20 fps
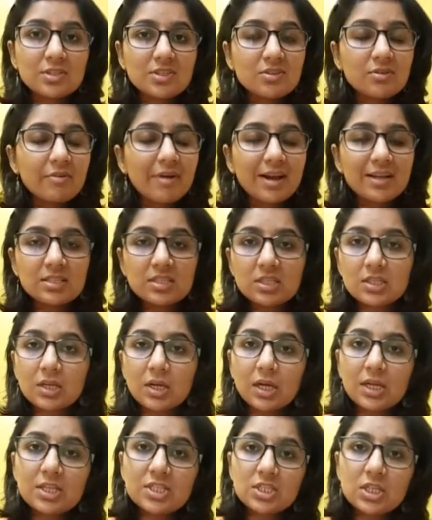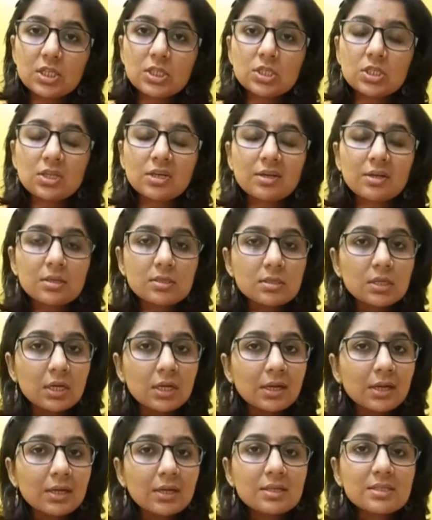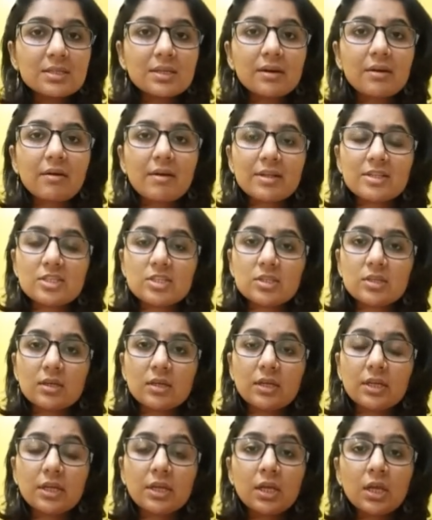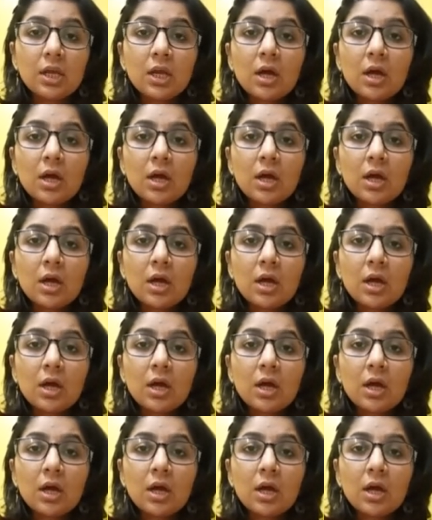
drastically changing, it is increasing drastically